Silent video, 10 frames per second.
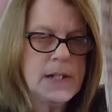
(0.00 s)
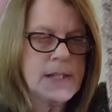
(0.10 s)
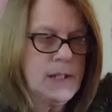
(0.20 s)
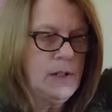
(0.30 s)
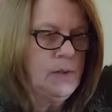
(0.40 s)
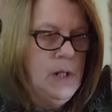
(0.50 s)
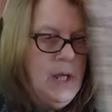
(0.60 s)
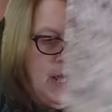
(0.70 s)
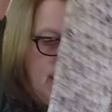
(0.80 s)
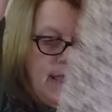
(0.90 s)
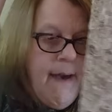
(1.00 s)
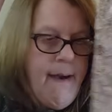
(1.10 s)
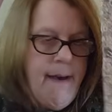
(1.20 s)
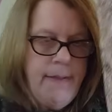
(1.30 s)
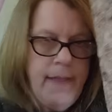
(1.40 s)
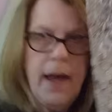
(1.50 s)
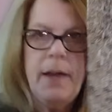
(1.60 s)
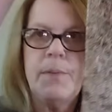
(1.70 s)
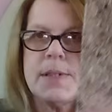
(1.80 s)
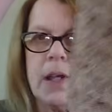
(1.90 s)
So yeah,
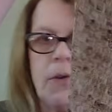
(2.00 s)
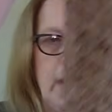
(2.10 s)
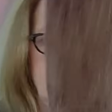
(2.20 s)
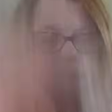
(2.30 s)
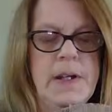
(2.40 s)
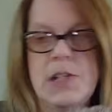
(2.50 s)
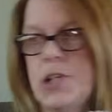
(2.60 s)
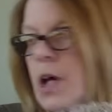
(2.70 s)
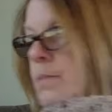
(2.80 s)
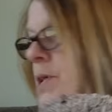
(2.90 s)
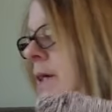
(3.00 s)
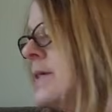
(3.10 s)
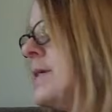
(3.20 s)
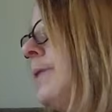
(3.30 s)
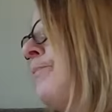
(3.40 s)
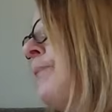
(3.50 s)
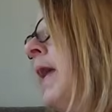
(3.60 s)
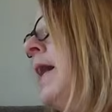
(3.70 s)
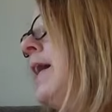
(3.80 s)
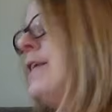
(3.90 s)
that was a great finished object.
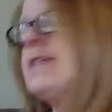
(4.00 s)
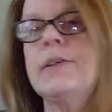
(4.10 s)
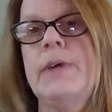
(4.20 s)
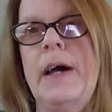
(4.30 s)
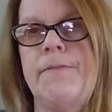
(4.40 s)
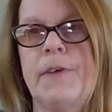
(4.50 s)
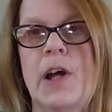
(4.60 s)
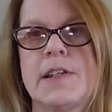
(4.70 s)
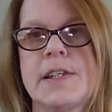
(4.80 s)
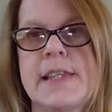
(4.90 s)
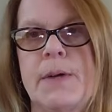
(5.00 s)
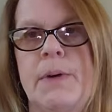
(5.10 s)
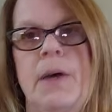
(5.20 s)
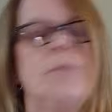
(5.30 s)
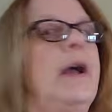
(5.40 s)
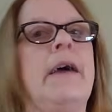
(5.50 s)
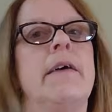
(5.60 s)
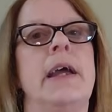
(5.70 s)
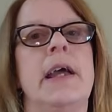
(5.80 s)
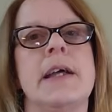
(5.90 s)
Also, I forgot to say what I'm
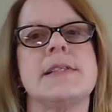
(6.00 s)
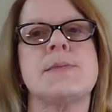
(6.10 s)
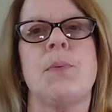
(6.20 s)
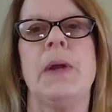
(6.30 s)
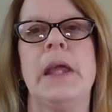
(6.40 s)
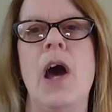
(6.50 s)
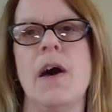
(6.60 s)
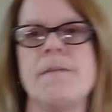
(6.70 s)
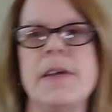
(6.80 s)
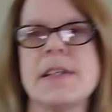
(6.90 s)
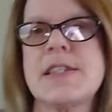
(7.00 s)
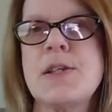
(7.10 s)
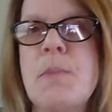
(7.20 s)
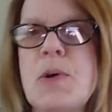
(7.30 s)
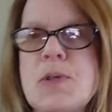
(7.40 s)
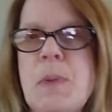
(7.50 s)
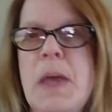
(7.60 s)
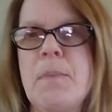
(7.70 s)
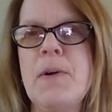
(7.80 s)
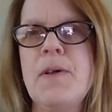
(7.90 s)
wearing. It's pretty obvious to most
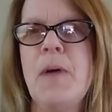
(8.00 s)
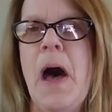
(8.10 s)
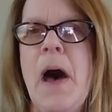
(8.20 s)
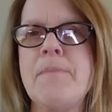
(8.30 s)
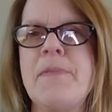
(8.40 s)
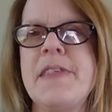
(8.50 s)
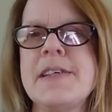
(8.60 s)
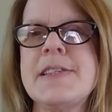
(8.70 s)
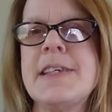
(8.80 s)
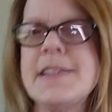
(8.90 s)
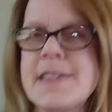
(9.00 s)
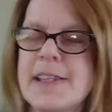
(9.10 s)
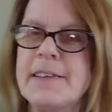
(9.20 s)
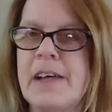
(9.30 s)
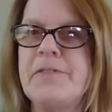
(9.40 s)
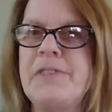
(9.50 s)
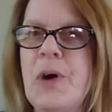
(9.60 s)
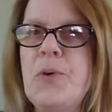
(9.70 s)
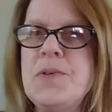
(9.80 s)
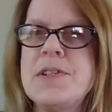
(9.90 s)
people. This is the Love
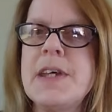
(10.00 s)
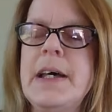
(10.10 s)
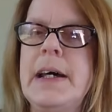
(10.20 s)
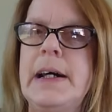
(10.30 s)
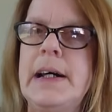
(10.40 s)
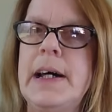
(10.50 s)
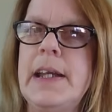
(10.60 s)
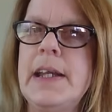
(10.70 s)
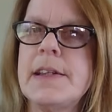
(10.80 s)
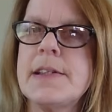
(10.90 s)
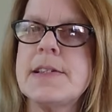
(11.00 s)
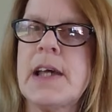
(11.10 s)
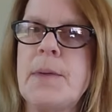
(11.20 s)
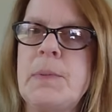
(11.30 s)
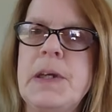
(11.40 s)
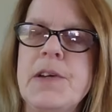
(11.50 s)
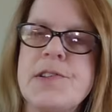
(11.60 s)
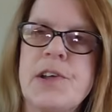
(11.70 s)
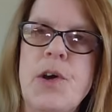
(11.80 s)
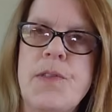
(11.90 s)
Note. I knit this a couple
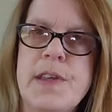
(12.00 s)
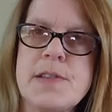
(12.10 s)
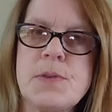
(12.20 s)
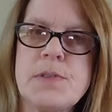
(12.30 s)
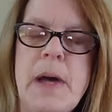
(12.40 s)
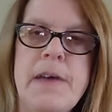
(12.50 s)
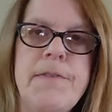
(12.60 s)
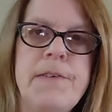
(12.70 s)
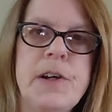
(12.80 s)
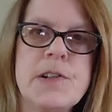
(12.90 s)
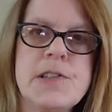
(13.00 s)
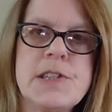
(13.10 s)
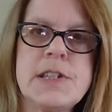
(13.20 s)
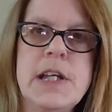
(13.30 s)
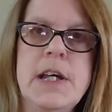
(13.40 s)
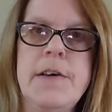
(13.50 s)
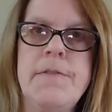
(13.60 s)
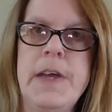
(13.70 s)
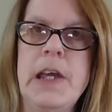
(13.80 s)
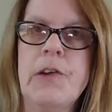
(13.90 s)
years ago. This was my first
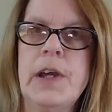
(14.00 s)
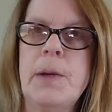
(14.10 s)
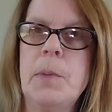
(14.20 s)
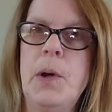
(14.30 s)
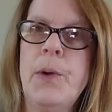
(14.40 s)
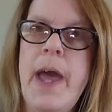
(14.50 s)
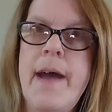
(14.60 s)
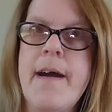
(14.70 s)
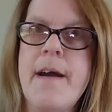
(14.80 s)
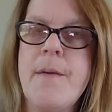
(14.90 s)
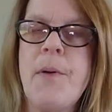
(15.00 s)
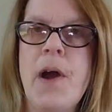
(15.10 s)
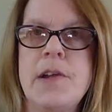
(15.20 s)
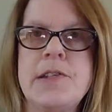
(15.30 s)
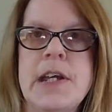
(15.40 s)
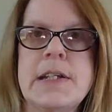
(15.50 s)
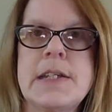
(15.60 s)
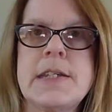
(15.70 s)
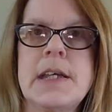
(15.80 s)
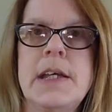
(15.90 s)
fingering mohair project,